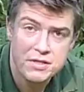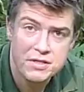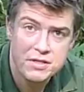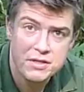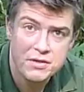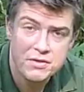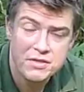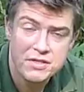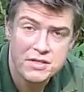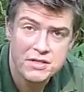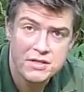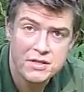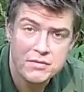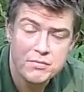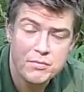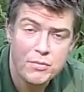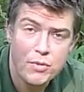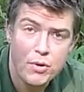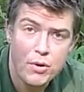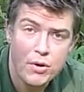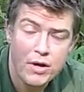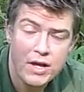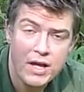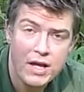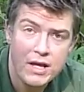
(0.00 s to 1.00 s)
is considered
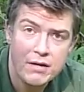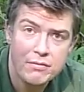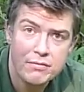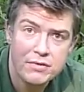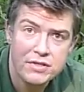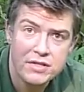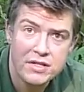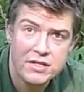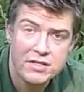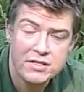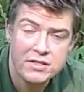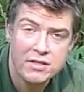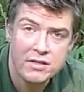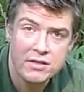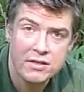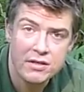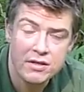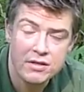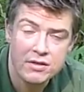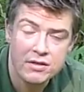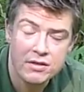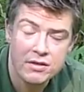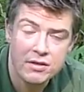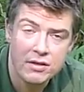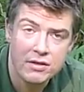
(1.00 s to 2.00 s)
more heat resistant
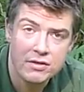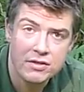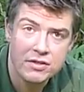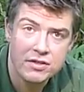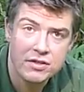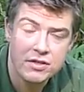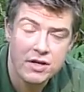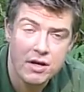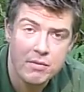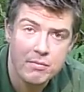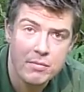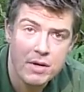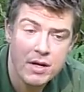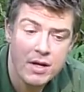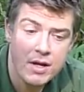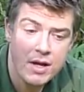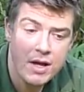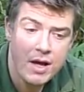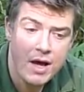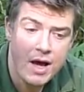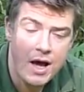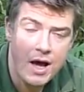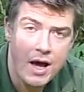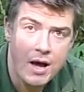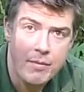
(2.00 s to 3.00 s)
than some.
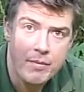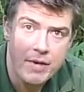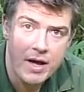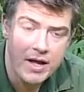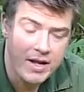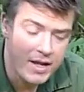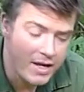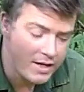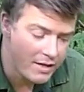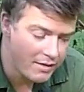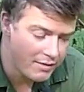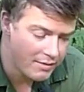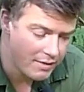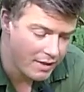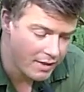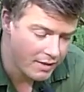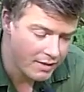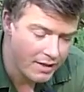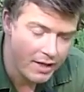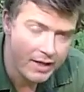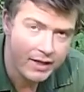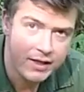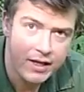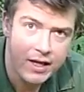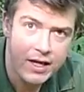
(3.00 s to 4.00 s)
And anything
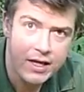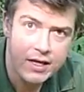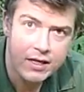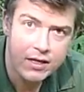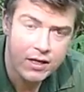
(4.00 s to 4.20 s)
like E.